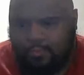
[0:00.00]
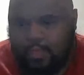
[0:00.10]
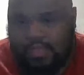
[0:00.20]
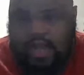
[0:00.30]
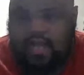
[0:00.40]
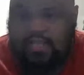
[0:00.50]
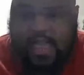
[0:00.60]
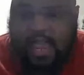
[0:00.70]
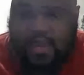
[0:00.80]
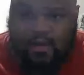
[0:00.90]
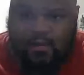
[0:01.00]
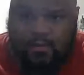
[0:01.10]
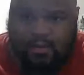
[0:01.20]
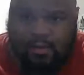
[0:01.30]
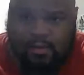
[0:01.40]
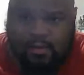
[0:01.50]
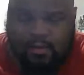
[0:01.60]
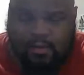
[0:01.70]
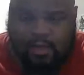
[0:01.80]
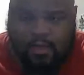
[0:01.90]
Danny Lane
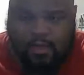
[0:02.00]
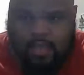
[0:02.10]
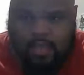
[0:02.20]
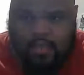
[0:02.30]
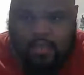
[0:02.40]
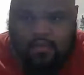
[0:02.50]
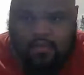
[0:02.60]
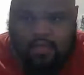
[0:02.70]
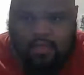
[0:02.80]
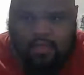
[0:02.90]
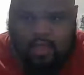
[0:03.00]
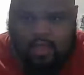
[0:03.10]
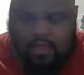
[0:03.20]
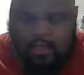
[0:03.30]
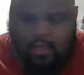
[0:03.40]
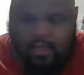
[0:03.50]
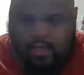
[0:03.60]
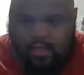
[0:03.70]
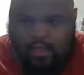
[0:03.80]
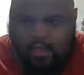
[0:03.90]
is gonna be like.
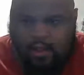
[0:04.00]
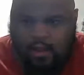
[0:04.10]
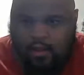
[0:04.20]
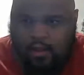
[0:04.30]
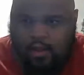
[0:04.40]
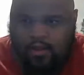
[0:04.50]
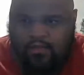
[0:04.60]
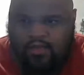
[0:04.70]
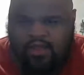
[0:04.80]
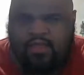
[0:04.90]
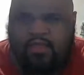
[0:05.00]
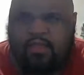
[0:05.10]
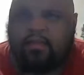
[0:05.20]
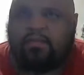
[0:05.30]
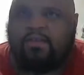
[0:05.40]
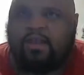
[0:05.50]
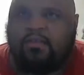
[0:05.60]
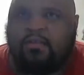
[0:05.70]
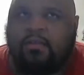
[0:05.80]
And nothing else, and not fast